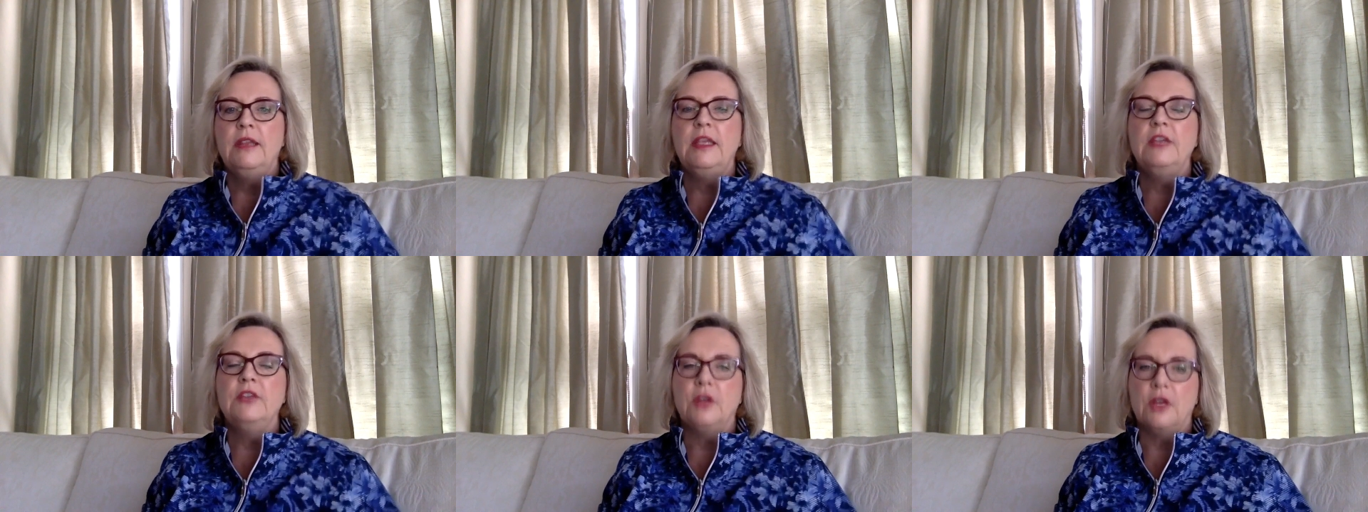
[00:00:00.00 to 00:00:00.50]

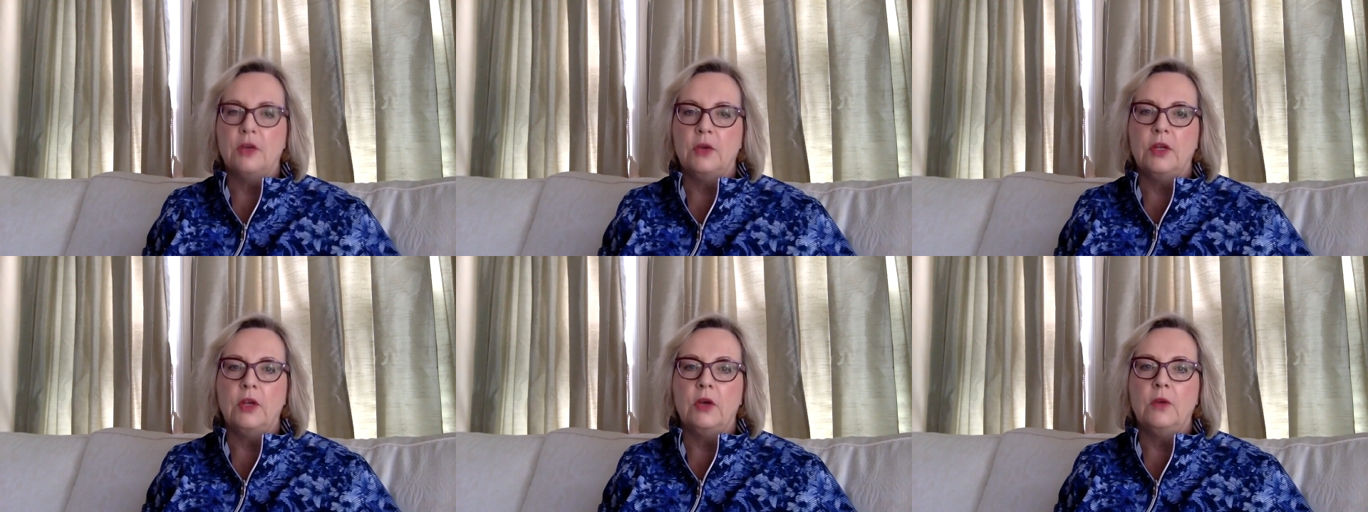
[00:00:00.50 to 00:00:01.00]
things are not
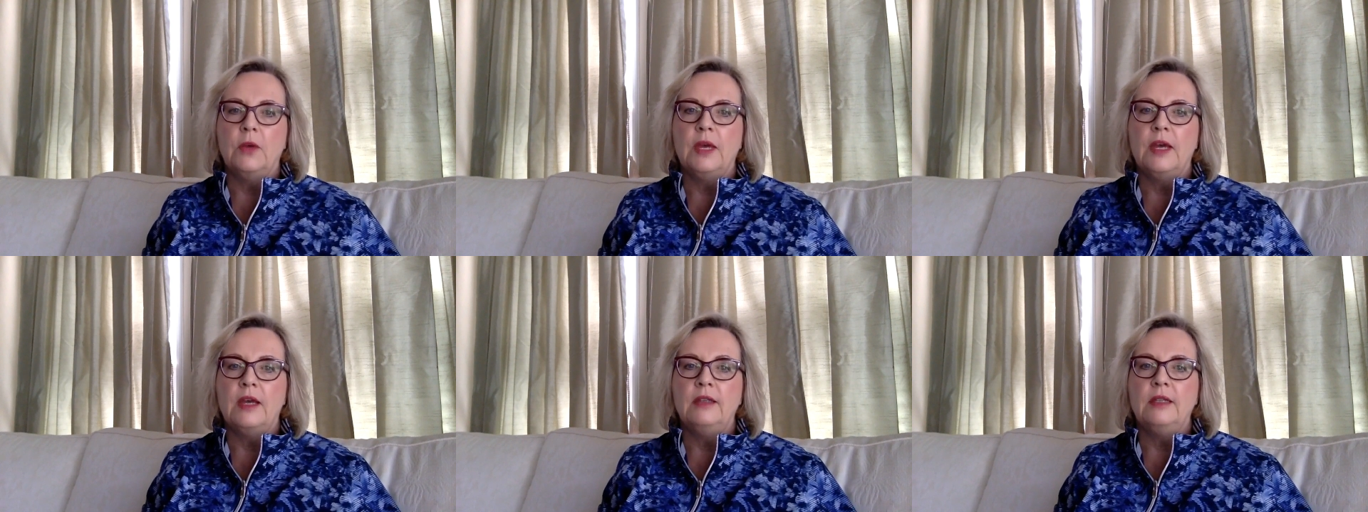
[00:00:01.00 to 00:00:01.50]
going to go
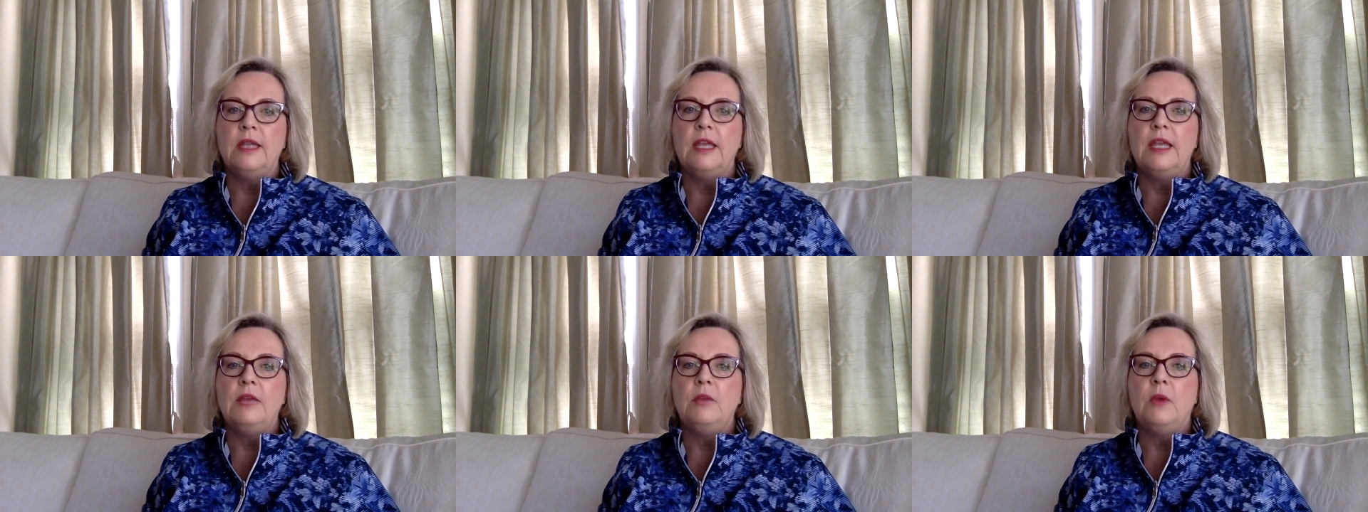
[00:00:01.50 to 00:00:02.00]
well,
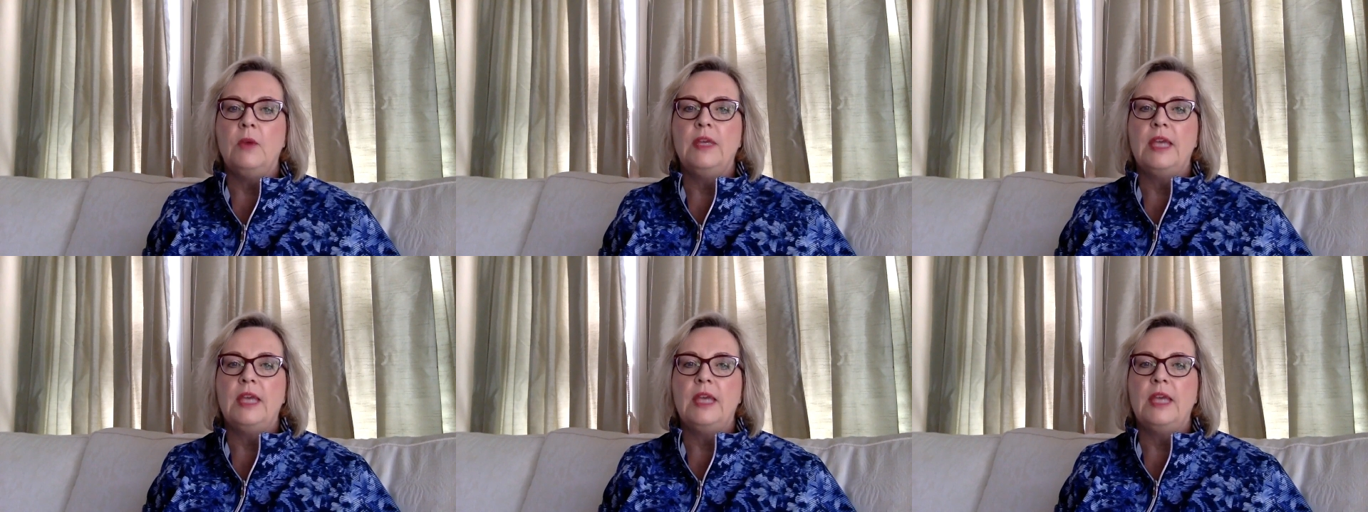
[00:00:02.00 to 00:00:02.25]
and what we'll